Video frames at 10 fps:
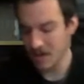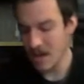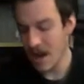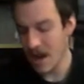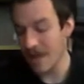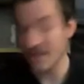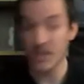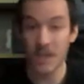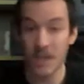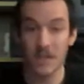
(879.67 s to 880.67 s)
I have the
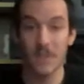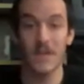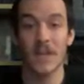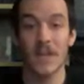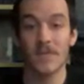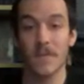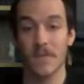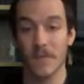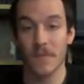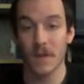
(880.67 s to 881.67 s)
chainsaw, if you guys remember
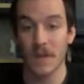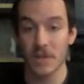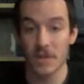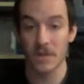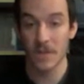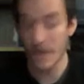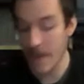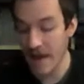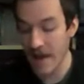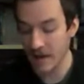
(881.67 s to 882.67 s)
from a collection update
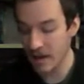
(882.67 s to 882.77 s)
back.